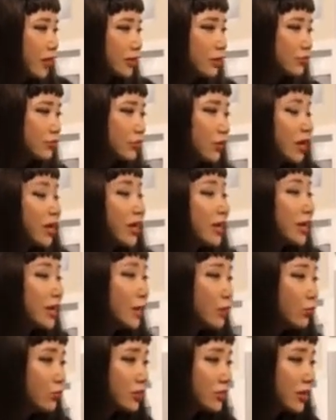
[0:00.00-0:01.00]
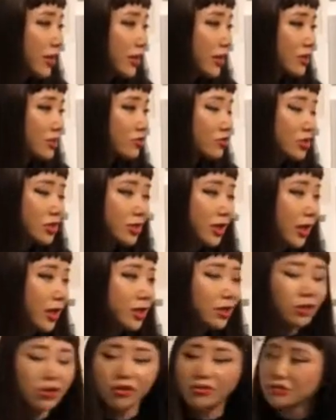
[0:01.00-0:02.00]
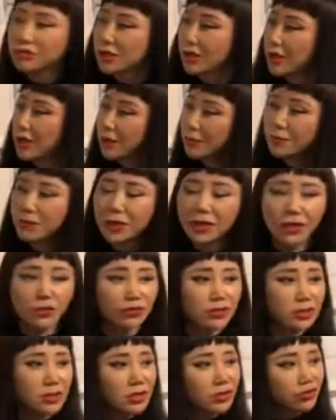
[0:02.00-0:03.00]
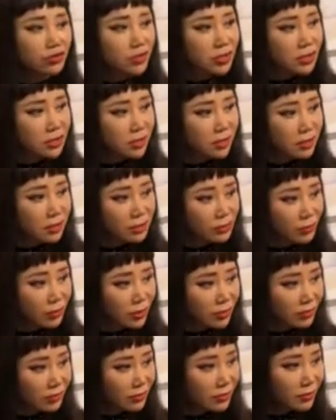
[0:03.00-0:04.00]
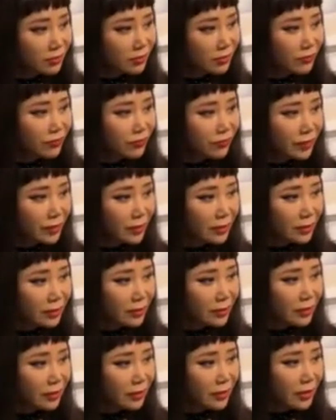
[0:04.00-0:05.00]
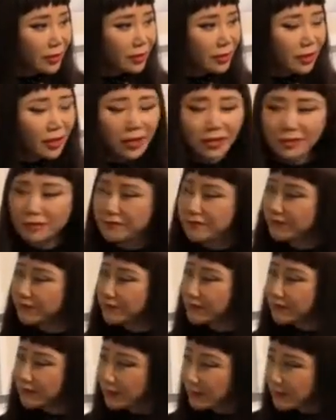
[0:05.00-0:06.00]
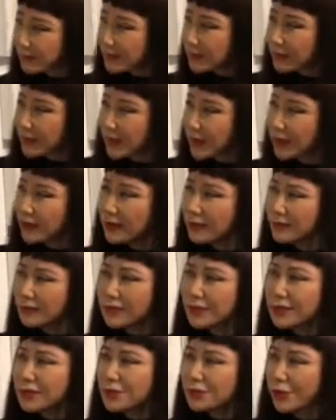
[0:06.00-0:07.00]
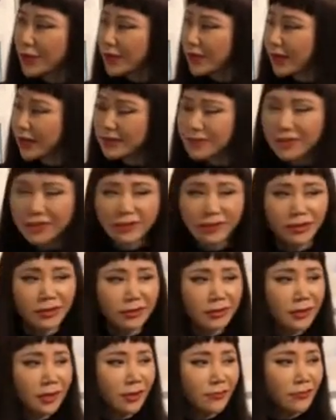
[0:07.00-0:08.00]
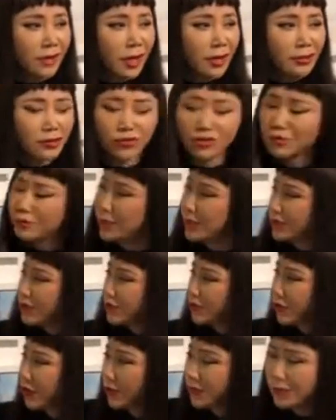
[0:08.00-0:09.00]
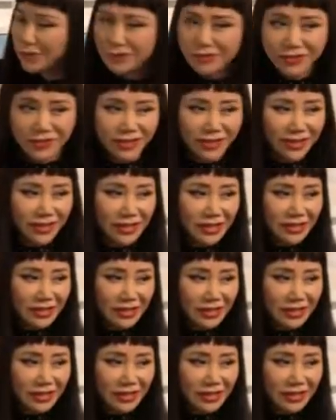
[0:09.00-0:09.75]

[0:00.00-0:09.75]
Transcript: I could do. He was not interested in any of those, but he was interested in this one and and this one I said little love caused so much troubles.